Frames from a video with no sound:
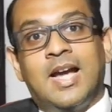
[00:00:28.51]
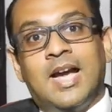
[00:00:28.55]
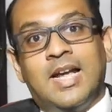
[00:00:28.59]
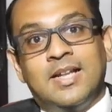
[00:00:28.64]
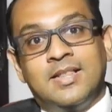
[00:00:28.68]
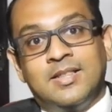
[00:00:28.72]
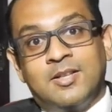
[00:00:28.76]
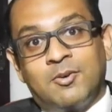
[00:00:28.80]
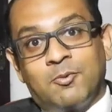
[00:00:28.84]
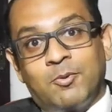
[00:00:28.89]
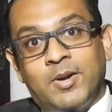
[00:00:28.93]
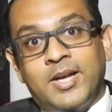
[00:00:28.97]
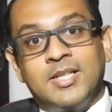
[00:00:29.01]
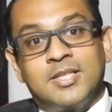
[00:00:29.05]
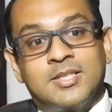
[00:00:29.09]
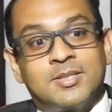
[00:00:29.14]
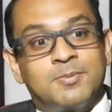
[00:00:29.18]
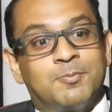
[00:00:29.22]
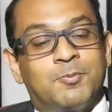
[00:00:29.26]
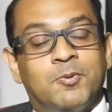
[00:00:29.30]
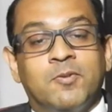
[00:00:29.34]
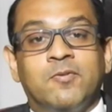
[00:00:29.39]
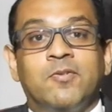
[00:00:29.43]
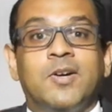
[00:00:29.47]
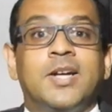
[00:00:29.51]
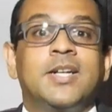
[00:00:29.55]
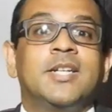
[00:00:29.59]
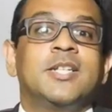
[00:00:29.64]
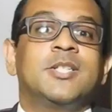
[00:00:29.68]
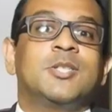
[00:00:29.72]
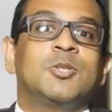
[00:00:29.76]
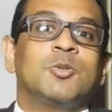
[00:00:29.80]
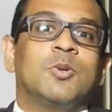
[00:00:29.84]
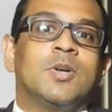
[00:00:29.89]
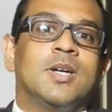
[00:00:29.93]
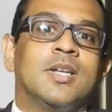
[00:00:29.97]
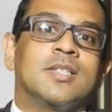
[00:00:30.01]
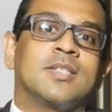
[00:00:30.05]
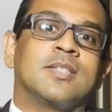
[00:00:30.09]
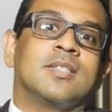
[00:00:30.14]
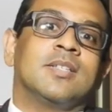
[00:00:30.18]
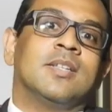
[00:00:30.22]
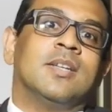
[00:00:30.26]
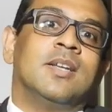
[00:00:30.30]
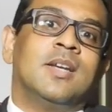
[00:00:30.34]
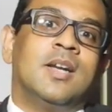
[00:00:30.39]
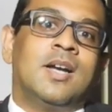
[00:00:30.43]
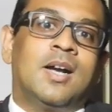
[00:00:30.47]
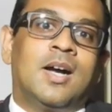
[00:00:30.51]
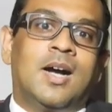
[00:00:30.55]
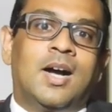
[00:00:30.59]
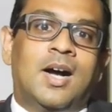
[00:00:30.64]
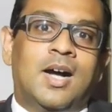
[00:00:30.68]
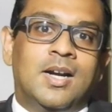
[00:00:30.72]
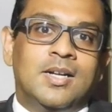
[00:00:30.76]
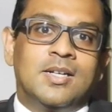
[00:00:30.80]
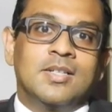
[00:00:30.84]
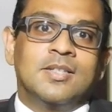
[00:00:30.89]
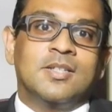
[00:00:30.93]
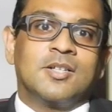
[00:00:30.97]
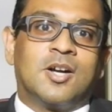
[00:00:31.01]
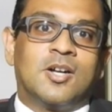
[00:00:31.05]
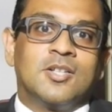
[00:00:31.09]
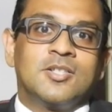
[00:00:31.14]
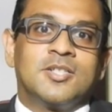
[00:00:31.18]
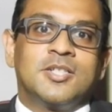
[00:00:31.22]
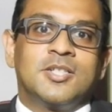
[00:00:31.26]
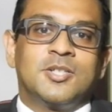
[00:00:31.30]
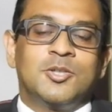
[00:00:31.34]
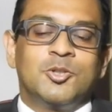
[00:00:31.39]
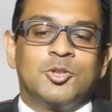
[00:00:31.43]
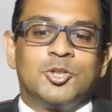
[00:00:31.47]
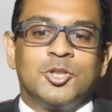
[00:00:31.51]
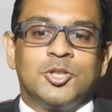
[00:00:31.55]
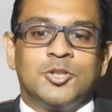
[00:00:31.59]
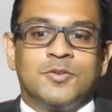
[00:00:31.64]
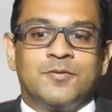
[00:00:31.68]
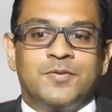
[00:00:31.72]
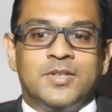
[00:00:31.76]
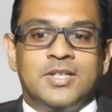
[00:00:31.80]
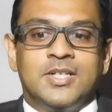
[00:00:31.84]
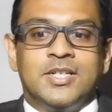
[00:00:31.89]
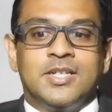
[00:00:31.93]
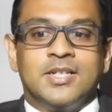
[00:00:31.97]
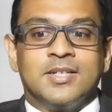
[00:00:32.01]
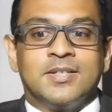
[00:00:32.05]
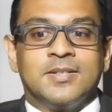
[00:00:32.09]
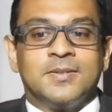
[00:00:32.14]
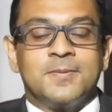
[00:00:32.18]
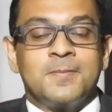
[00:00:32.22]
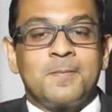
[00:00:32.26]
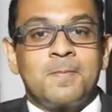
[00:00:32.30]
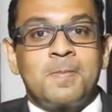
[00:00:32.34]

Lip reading: and the rights provided to us under the Constitution of India.